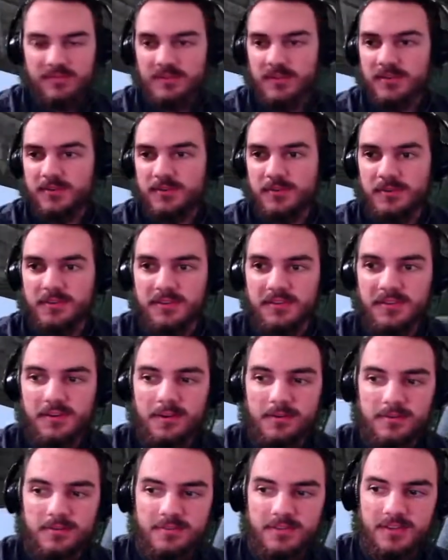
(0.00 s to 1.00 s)
One of the
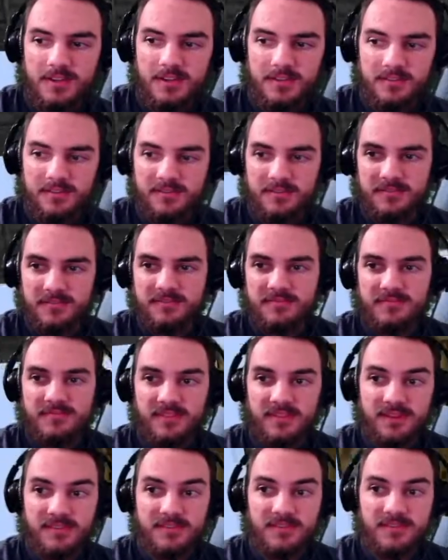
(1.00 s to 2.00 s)

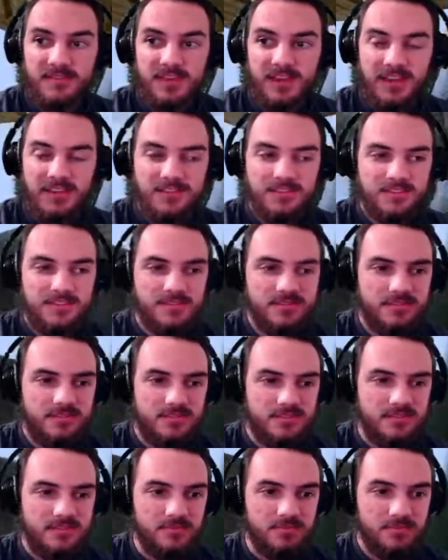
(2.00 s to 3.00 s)
harder tasks
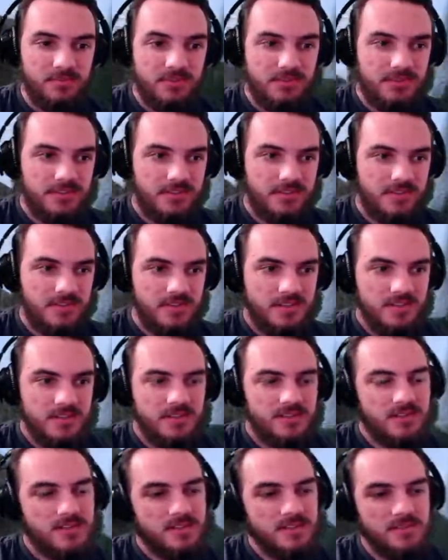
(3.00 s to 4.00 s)
is complete.
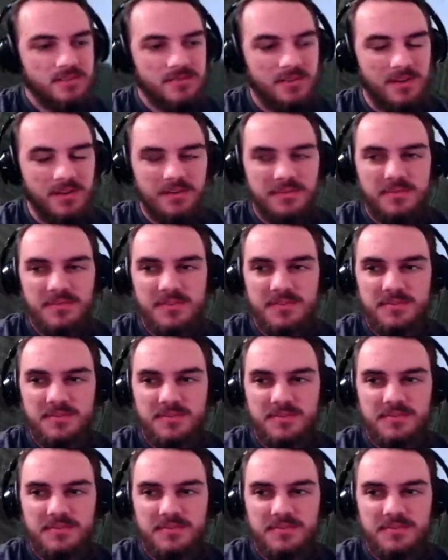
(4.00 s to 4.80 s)
Well, I mean, it wasn't